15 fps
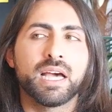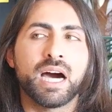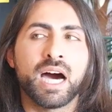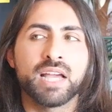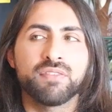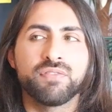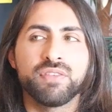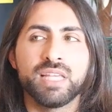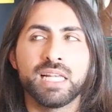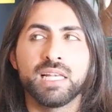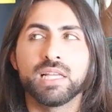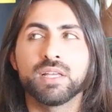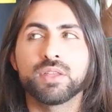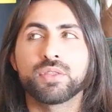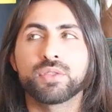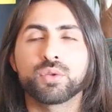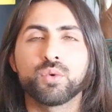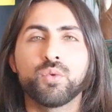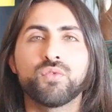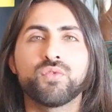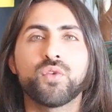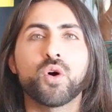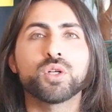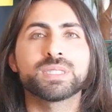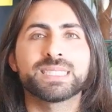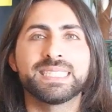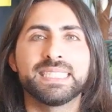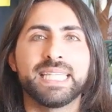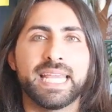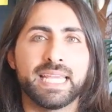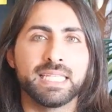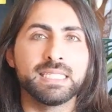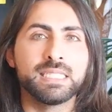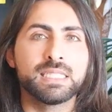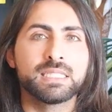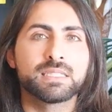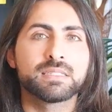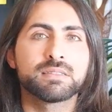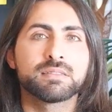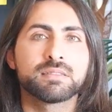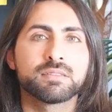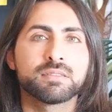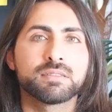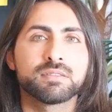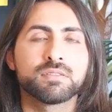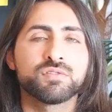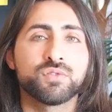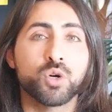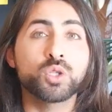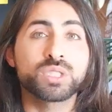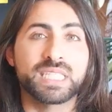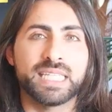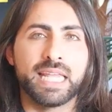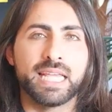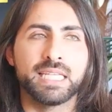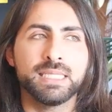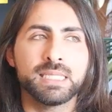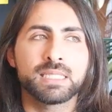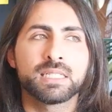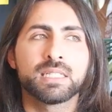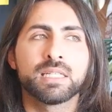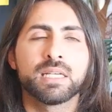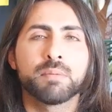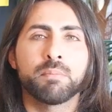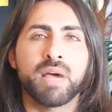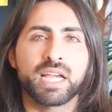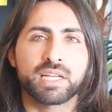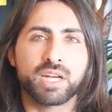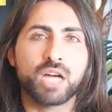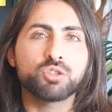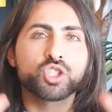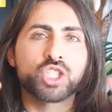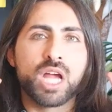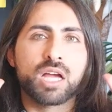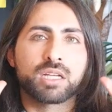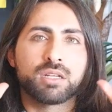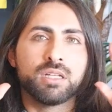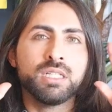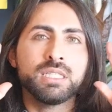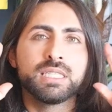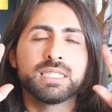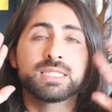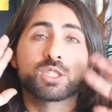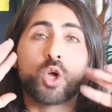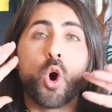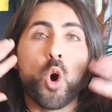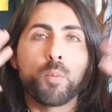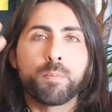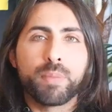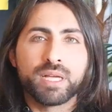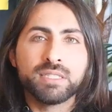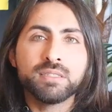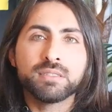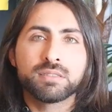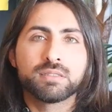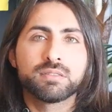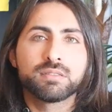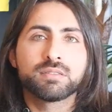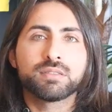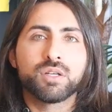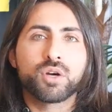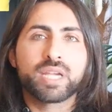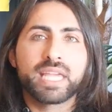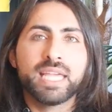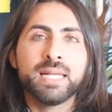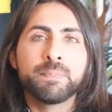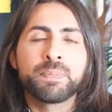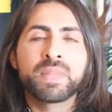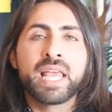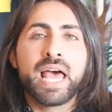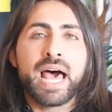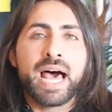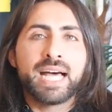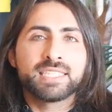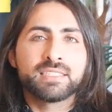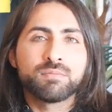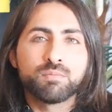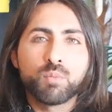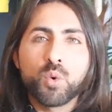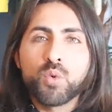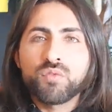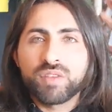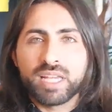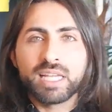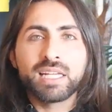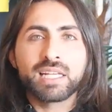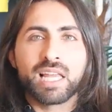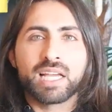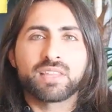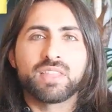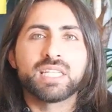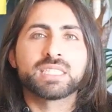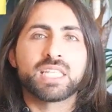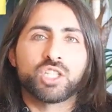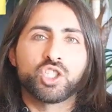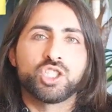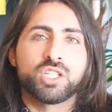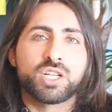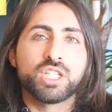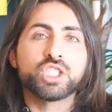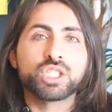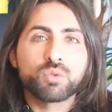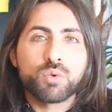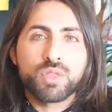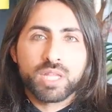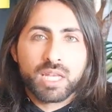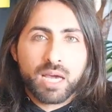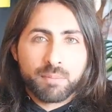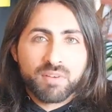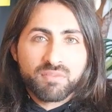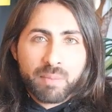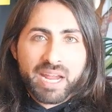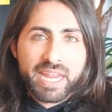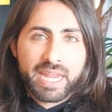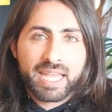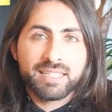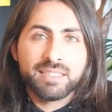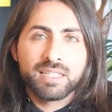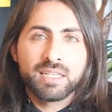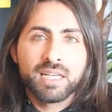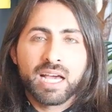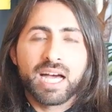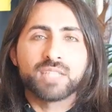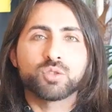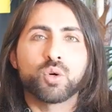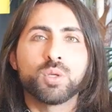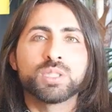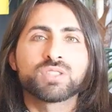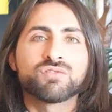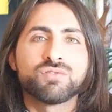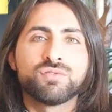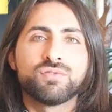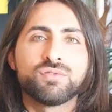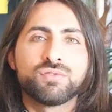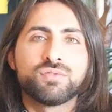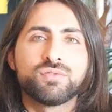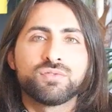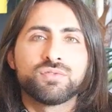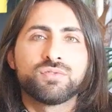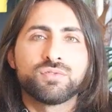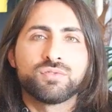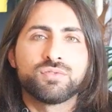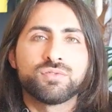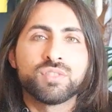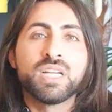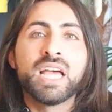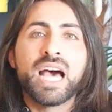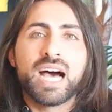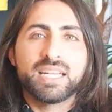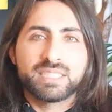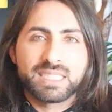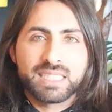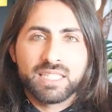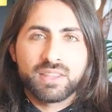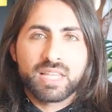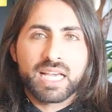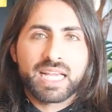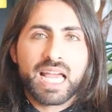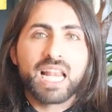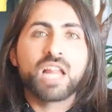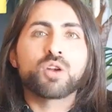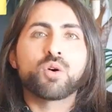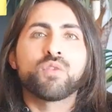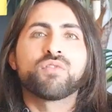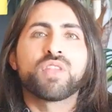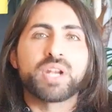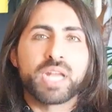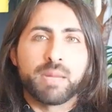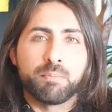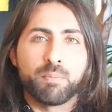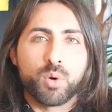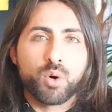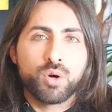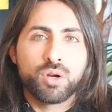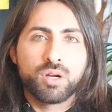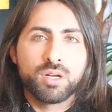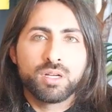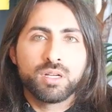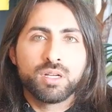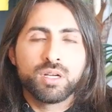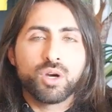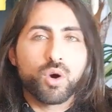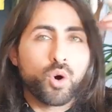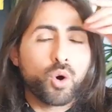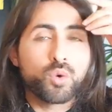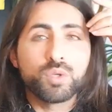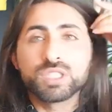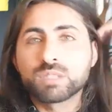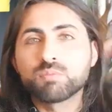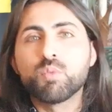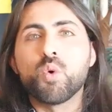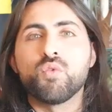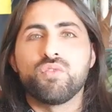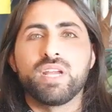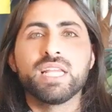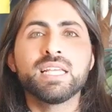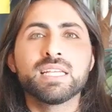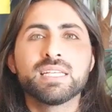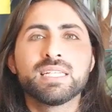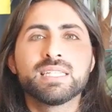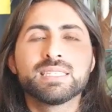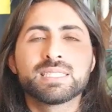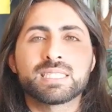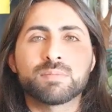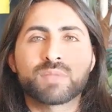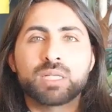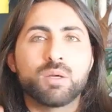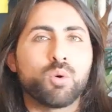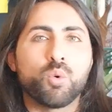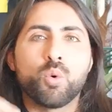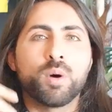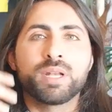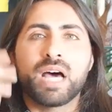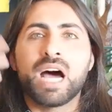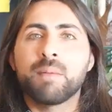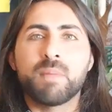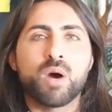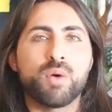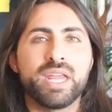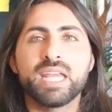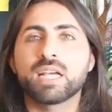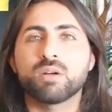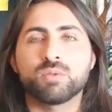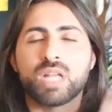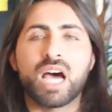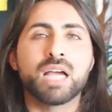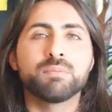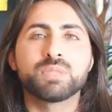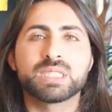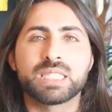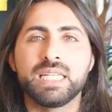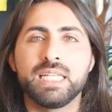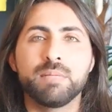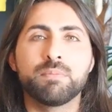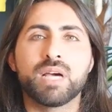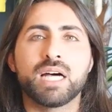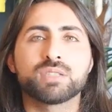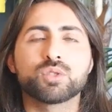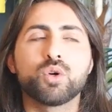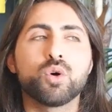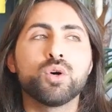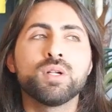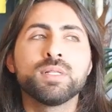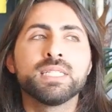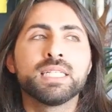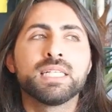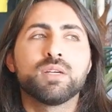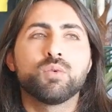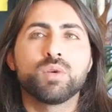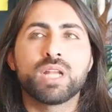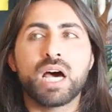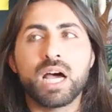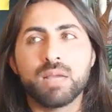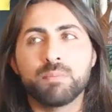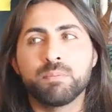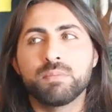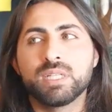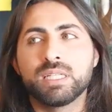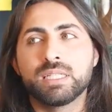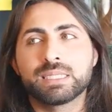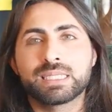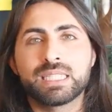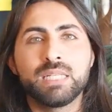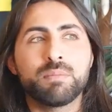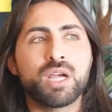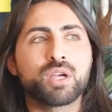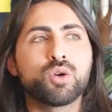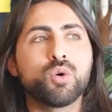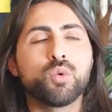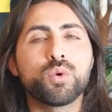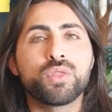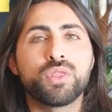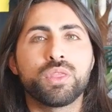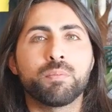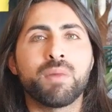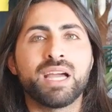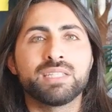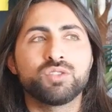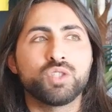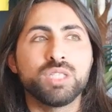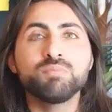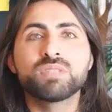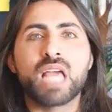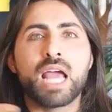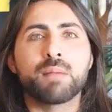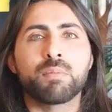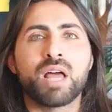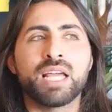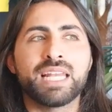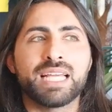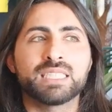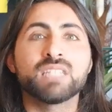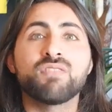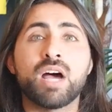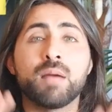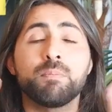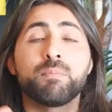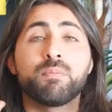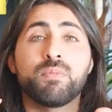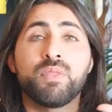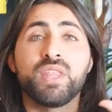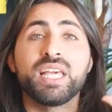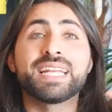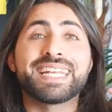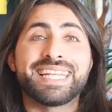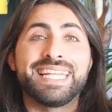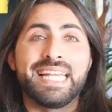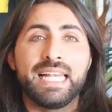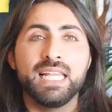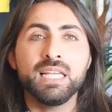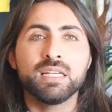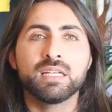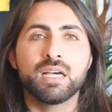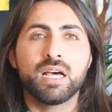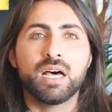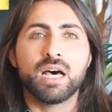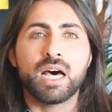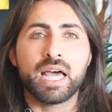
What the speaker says: I feel through 40 days, mm-hmm. my crown chakra, it's open, mm-hmm. okay, and moving like there's a generation within above my head, mm-hmm. and always, and see the color of the rainbow, mm-hmm. always moving, mm-hmm. sometimes when I'm awake, when I'm asleep, and go, when I'm asleep, I go with my dream timeline as if I'm there really. Mm-hmm.